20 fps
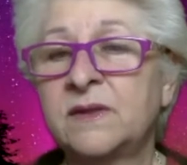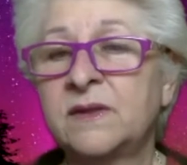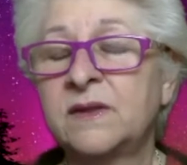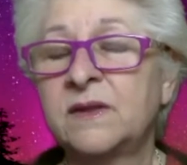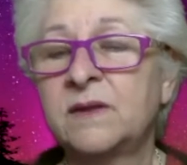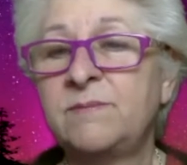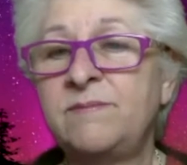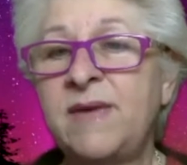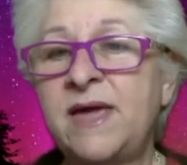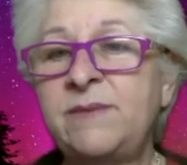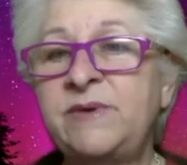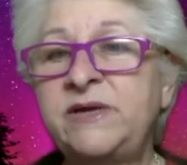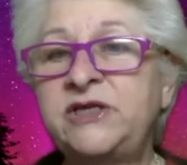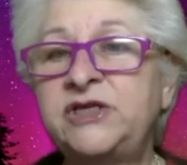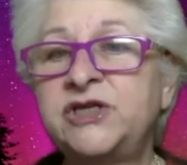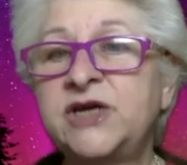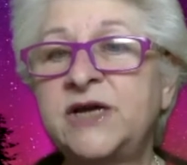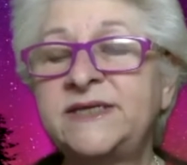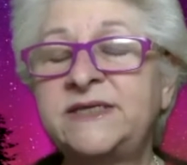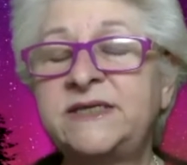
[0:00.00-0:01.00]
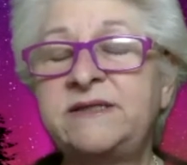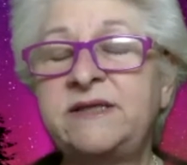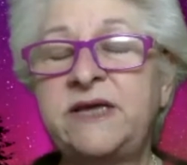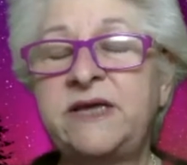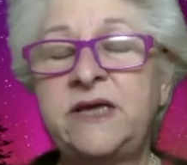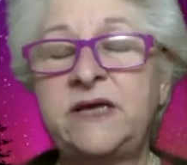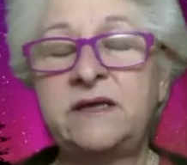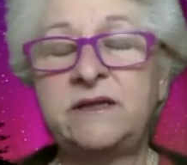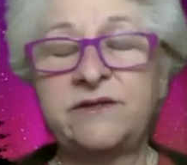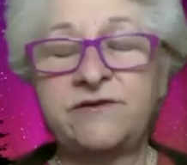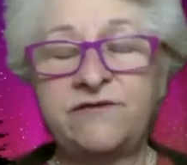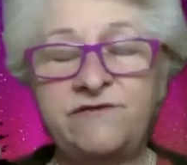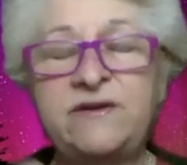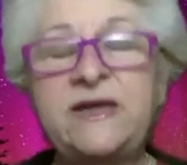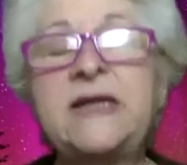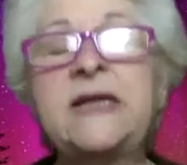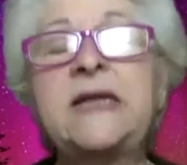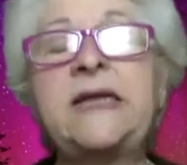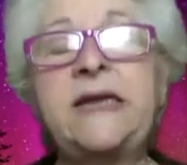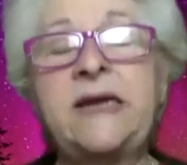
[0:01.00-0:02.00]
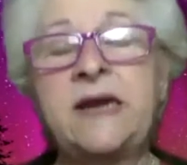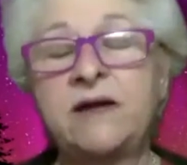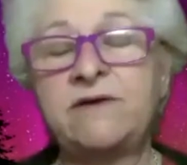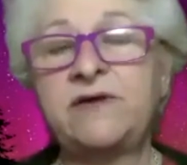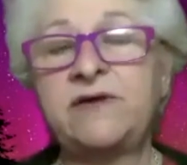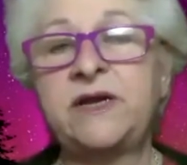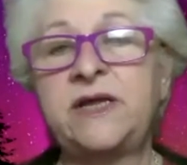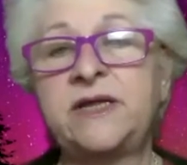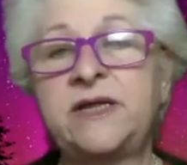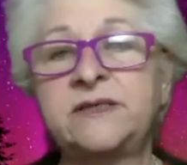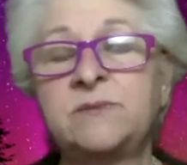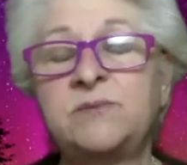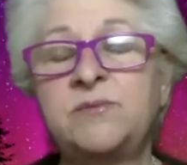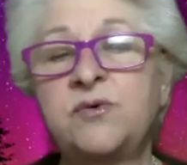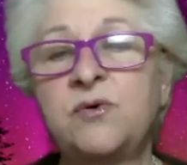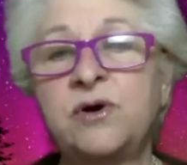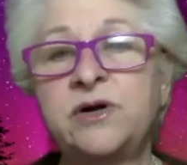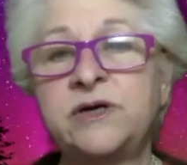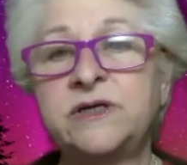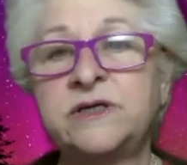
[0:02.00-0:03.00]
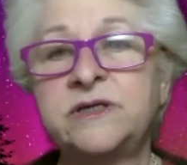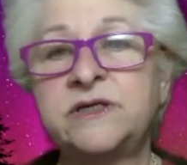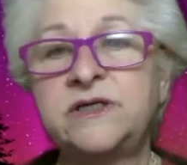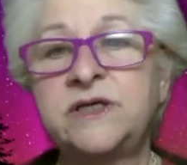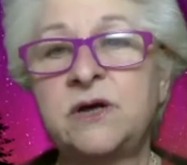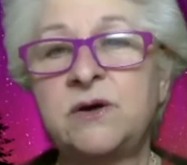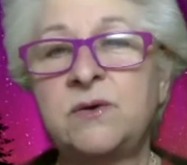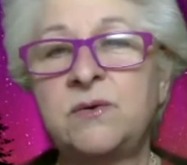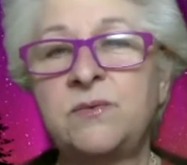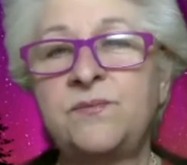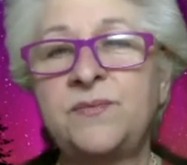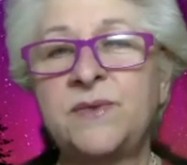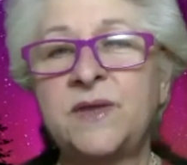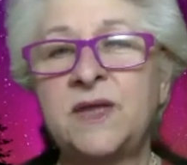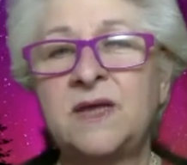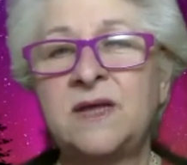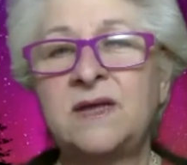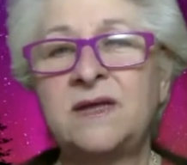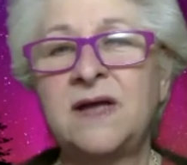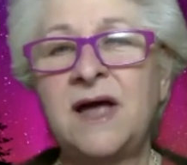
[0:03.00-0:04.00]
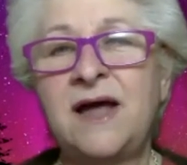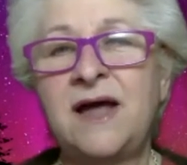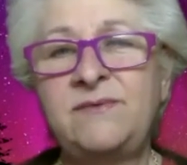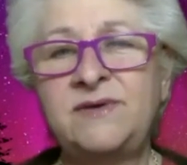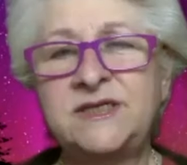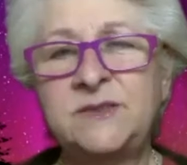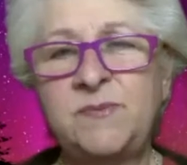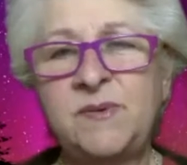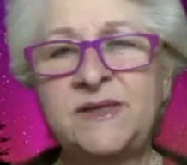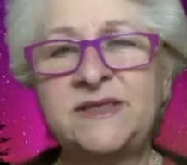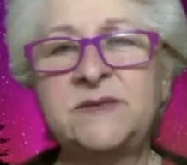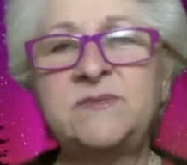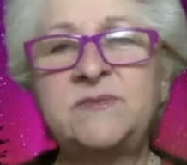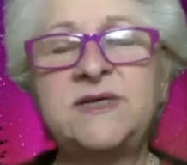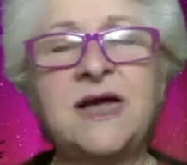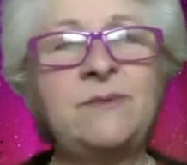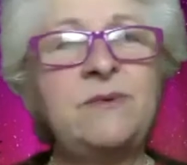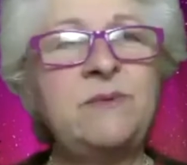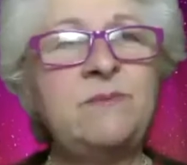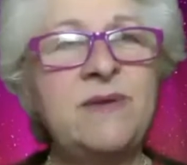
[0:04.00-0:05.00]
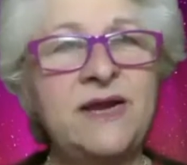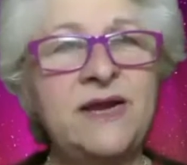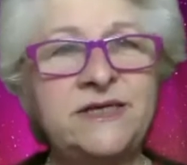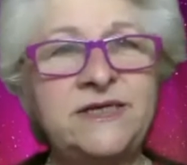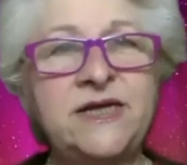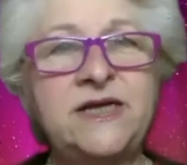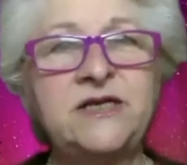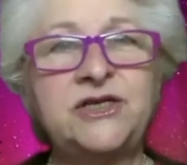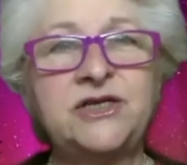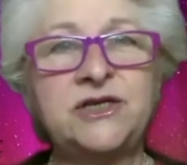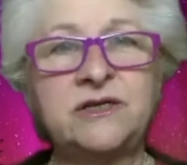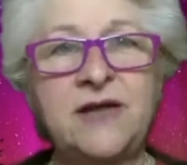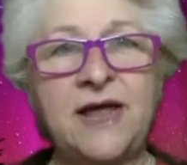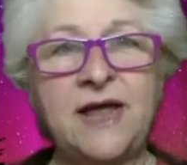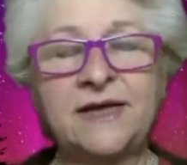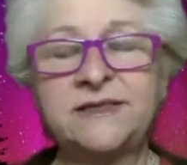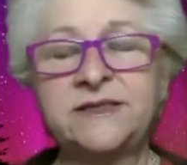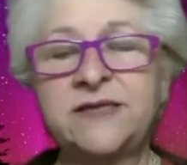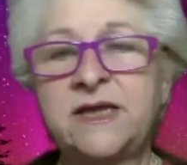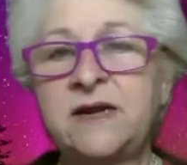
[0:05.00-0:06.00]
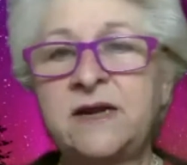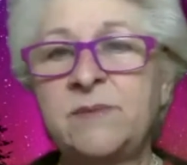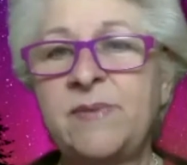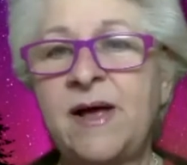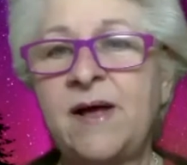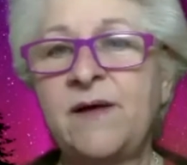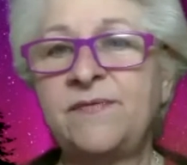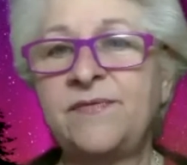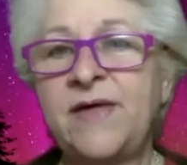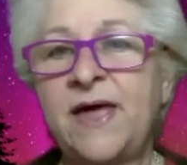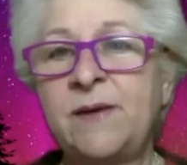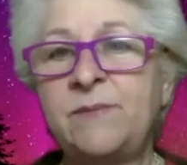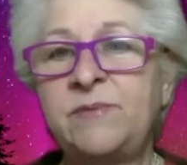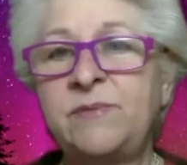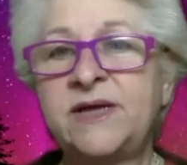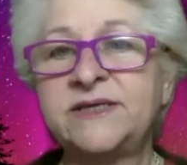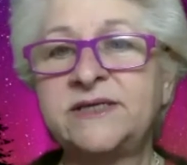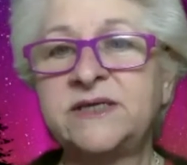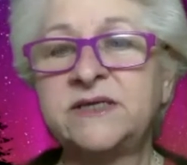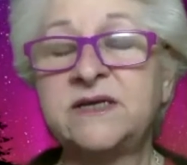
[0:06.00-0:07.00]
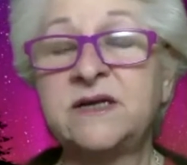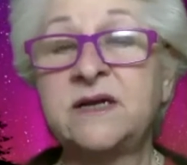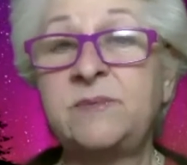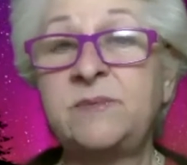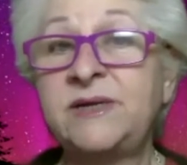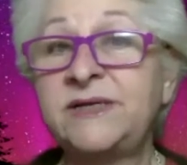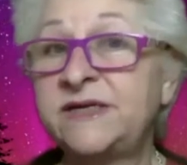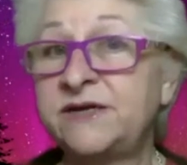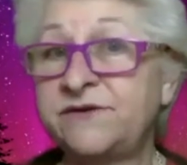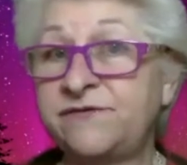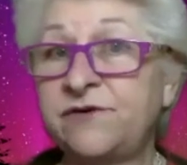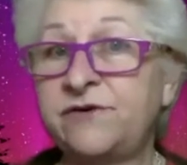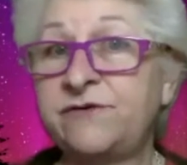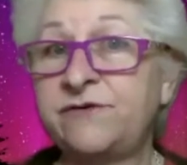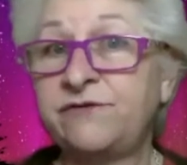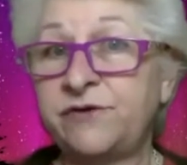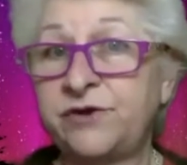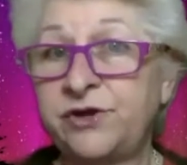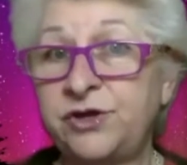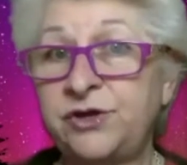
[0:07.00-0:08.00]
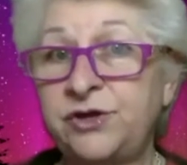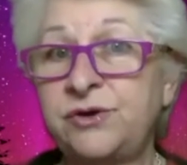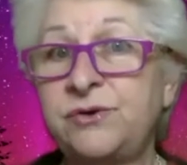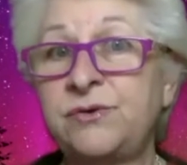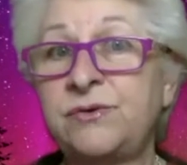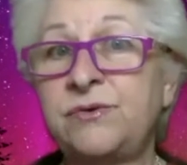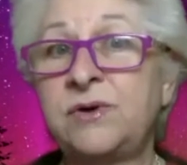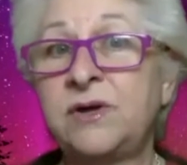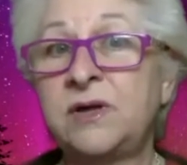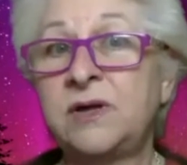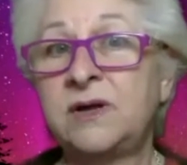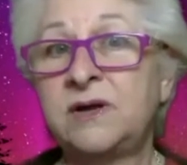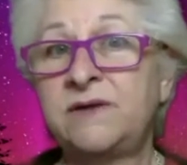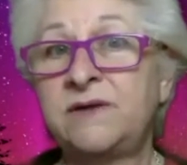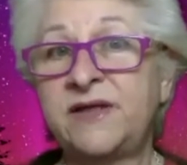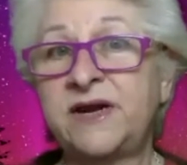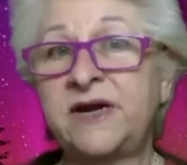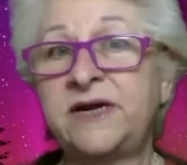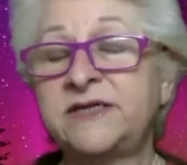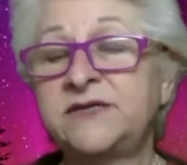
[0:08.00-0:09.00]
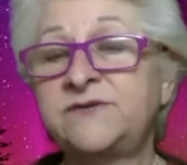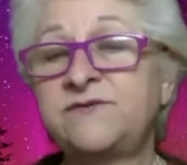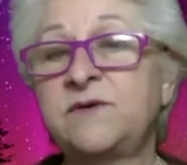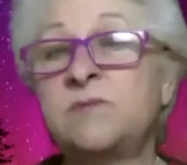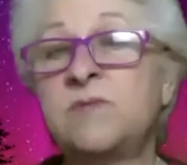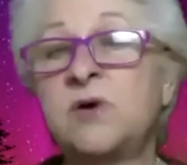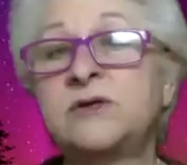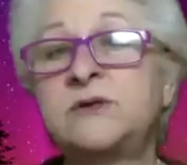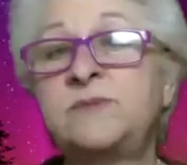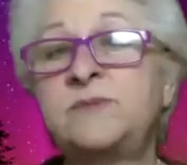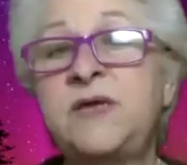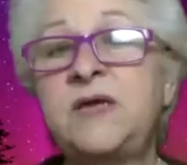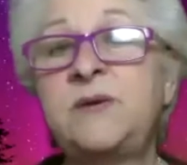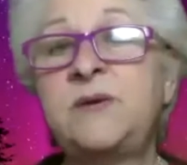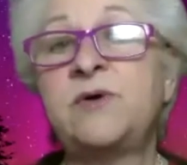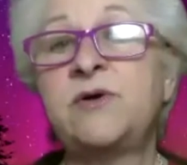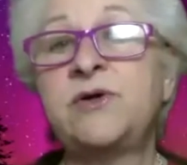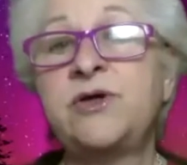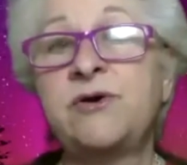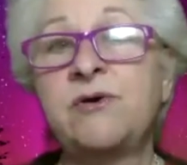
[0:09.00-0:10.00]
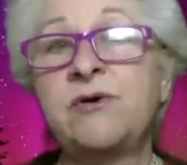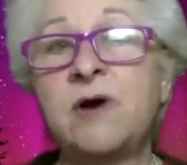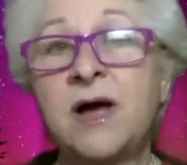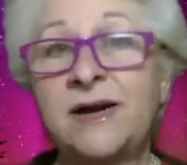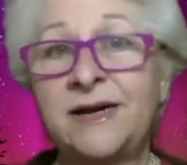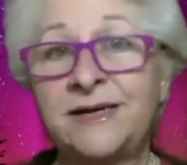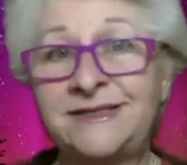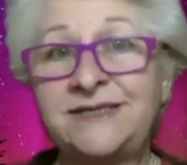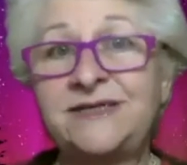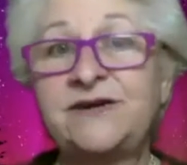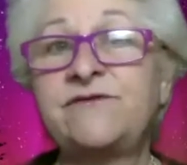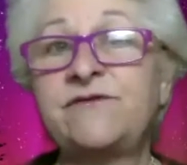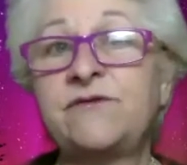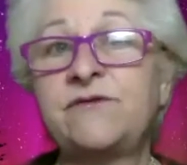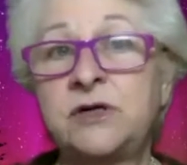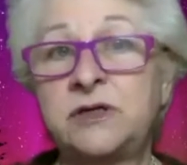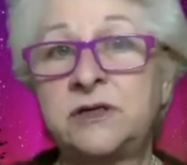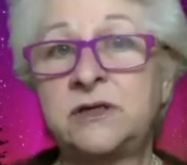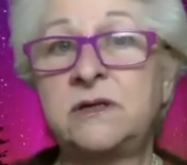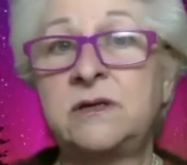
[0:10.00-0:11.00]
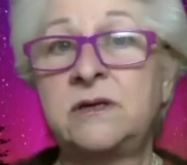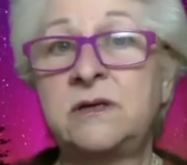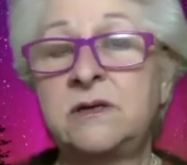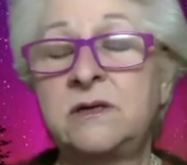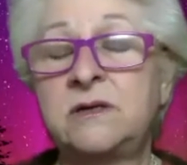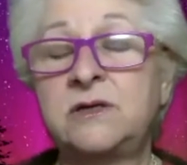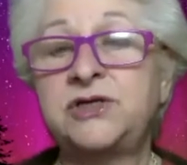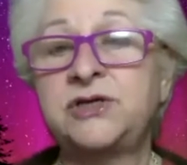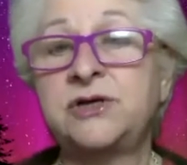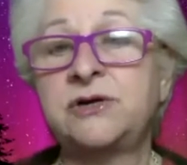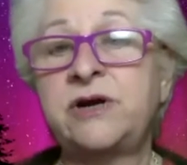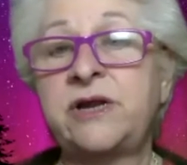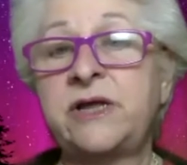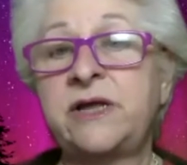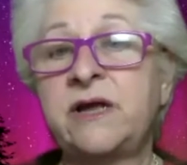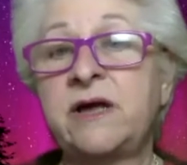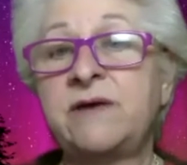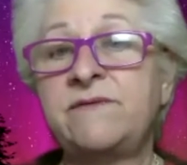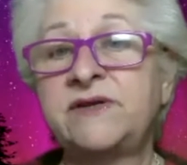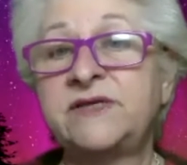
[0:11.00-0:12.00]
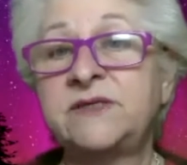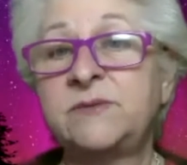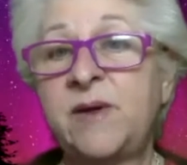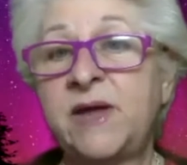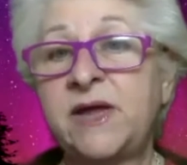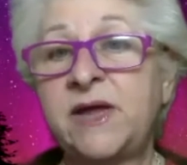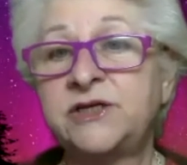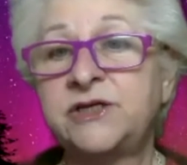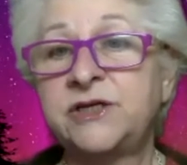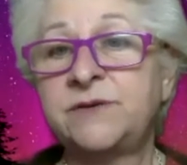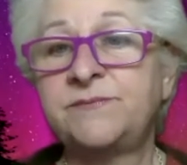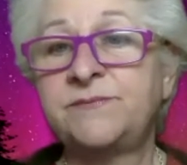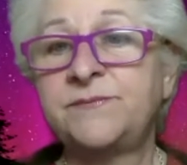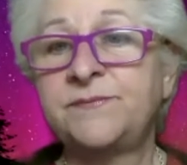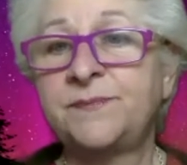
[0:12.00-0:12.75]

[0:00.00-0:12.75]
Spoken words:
Maybe just the feeling of it is important. So I would spend some time in meditation asking about that, because it's going to be different for you than it is for most people. You're on a different journey of expansion.